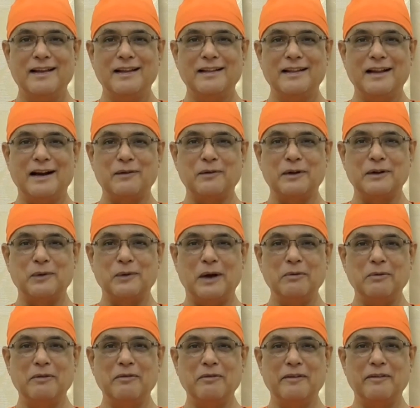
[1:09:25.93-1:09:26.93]
That was
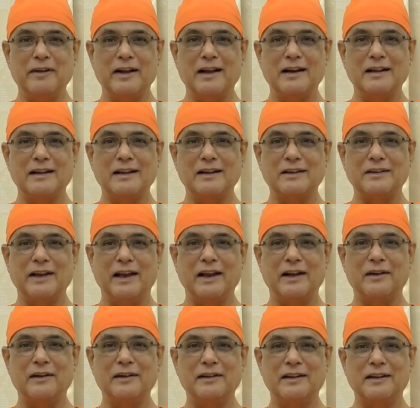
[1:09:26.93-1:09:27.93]
Swami Vivekananda's
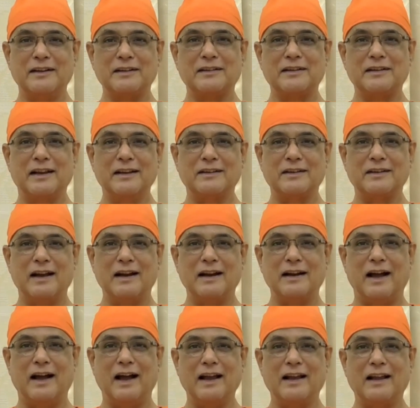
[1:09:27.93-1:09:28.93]
take on this. He said,
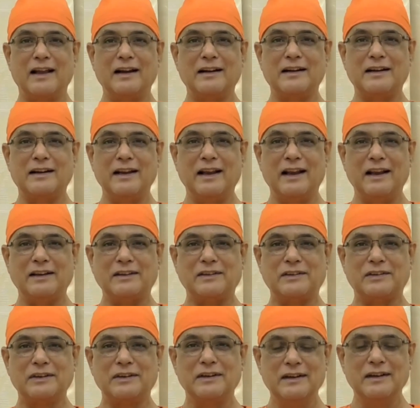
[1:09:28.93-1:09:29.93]
I can
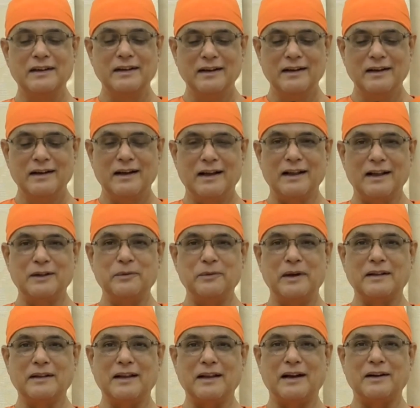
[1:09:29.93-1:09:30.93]
teach
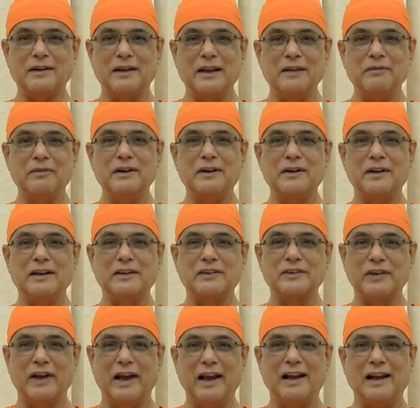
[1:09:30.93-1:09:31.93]
Advaita even to a
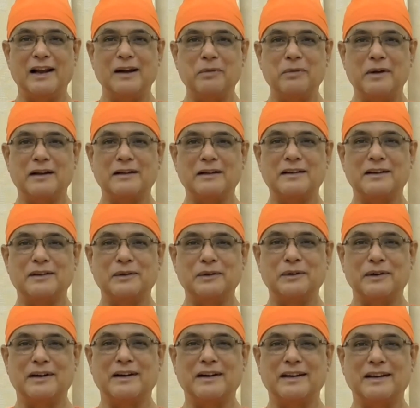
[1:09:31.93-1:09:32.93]
child because it is
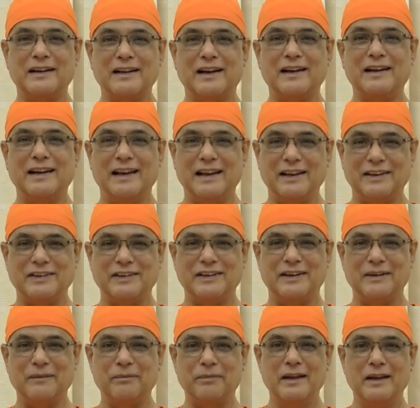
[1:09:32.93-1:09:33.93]
your real
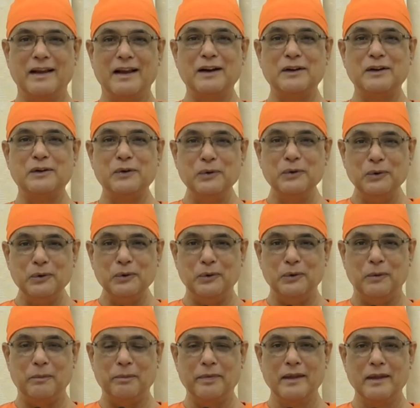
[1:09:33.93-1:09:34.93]
nature. It's
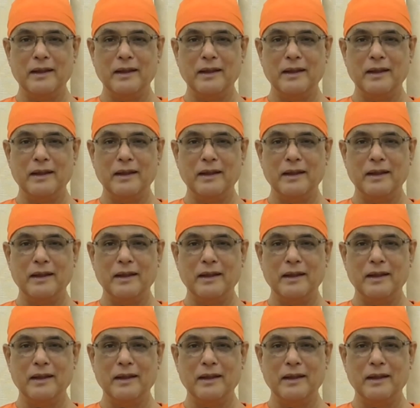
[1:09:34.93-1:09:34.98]
you.